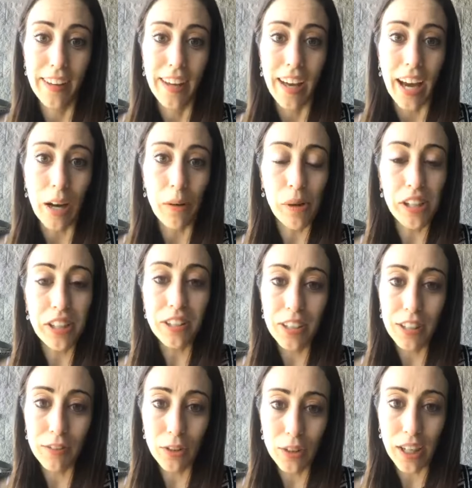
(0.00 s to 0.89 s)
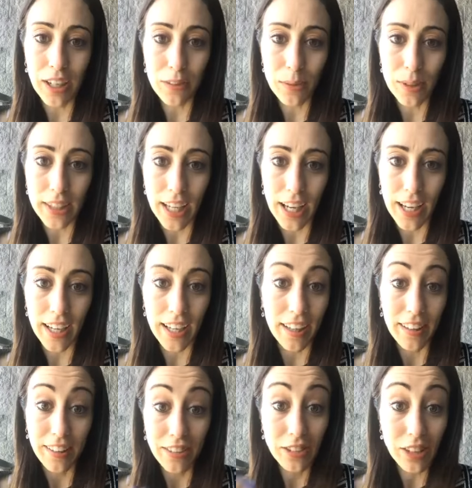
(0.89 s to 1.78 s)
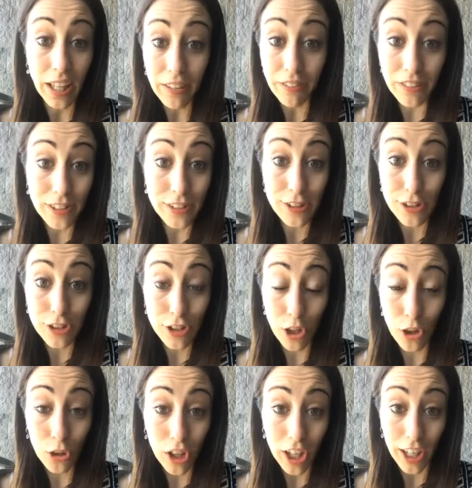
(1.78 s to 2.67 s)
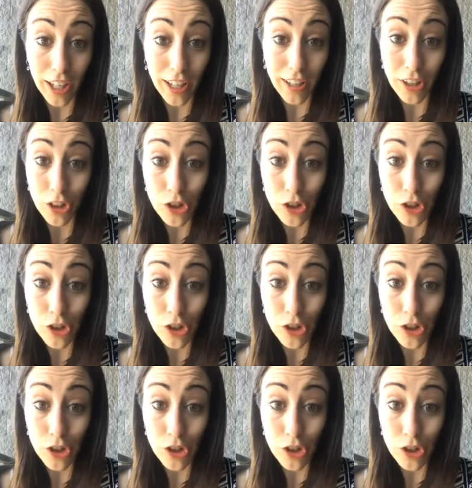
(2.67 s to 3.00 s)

I wanted to leave you guys with that. Life is so good.